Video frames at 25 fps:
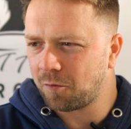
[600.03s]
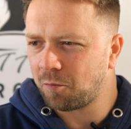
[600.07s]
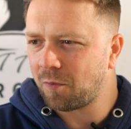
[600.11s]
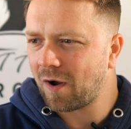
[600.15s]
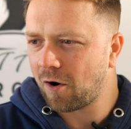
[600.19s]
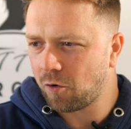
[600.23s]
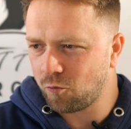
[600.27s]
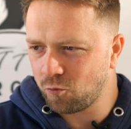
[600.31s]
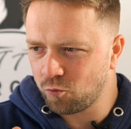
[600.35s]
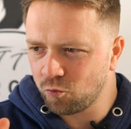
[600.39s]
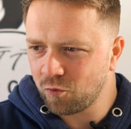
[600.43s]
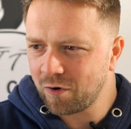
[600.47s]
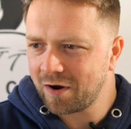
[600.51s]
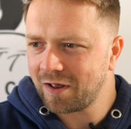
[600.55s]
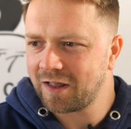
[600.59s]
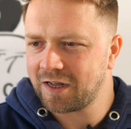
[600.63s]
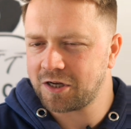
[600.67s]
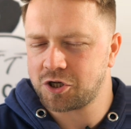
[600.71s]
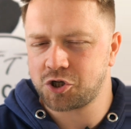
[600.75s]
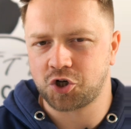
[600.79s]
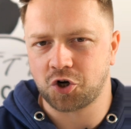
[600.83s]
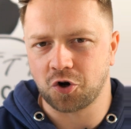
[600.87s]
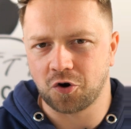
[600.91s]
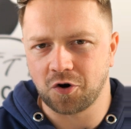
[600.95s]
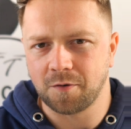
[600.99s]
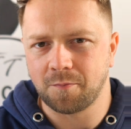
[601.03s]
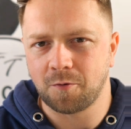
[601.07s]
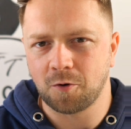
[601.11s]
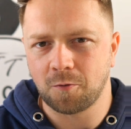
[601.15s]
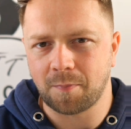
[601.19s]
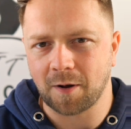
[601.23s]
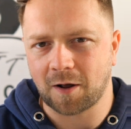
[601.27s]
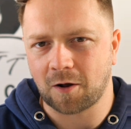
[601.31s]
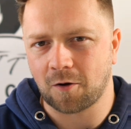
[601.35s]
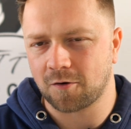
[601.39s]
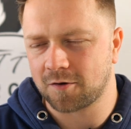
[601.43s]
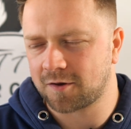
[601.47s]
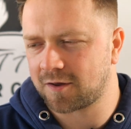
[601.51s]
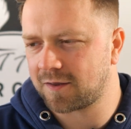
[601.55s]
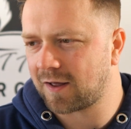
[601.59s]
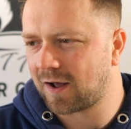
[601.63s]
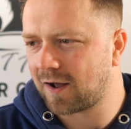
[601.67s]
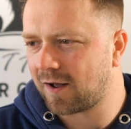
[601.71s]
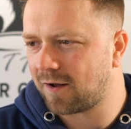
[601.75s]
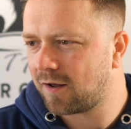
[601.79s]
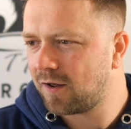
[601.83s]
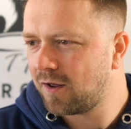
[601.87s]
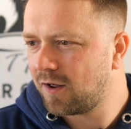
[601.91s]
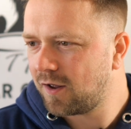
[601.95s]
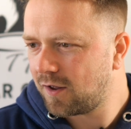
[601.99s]
were really tunable because of
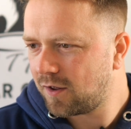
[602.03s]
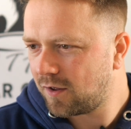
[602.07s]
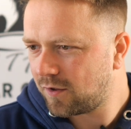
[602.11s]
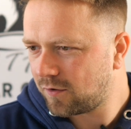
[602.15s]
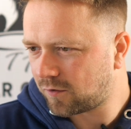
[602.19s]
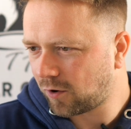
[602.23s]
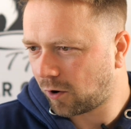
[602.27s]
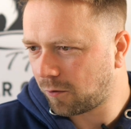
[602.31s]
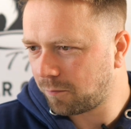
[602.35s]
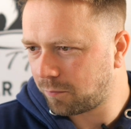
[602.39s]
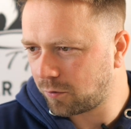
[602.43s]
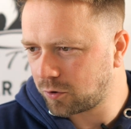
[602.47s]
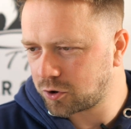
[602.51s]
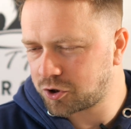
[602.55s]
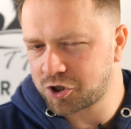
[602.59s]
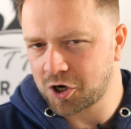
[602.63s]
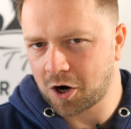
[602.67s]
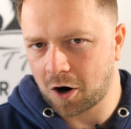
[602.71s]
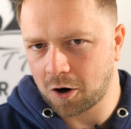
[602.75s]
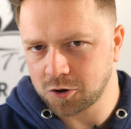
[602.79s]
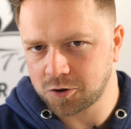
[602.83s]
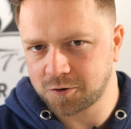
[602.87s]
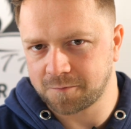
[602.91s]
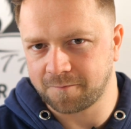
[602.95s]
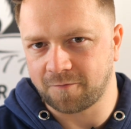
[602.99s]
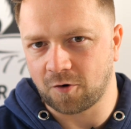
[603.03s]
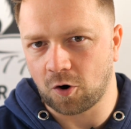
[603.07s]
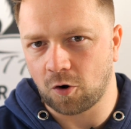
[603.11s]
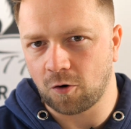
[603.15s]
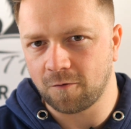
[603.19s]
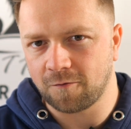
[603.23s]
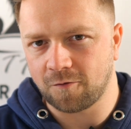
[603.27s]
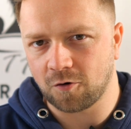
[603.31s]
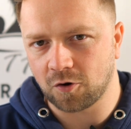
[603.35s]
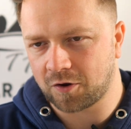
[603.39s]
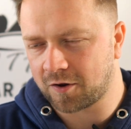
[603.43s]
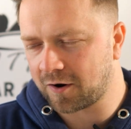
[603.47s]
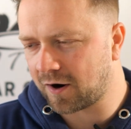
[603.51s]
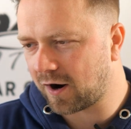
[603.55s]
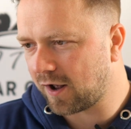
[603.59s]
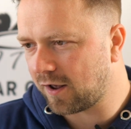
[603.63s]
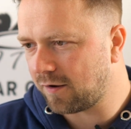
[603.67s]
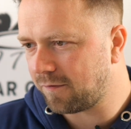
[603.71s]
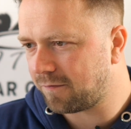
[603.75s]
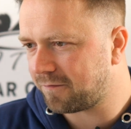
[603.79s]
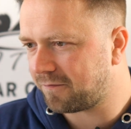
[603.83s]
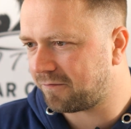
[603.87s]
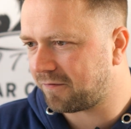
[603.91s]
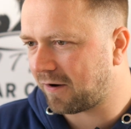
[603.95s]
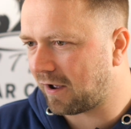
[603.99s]
that turbocharged Volvo
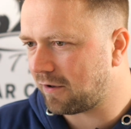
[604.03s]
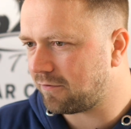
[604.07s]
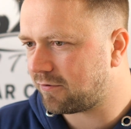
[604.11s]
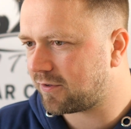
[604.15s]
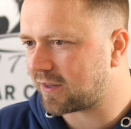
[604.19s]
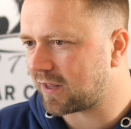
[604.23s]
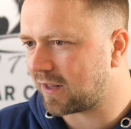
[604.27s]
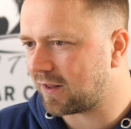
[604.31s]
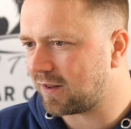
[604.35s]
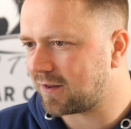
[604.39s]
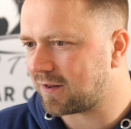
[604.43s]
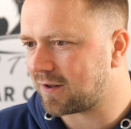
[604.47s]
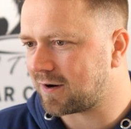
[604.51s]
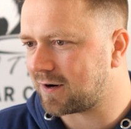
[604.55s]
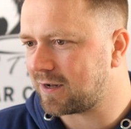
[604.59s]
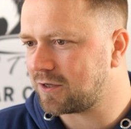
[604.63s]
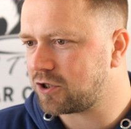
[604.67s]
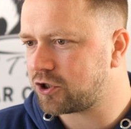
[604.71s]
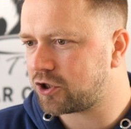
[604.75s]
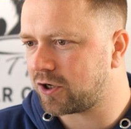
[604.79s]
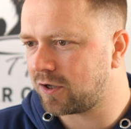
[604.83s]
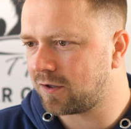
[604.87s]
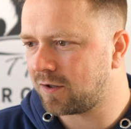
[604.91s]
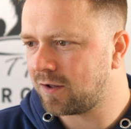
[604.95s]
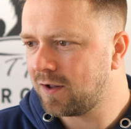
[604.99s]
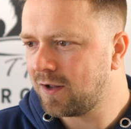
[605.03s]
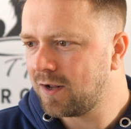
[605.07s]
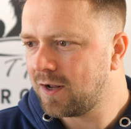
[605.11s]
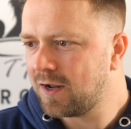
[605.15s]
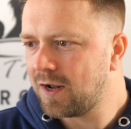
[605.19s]
drive 5-cylinder engine,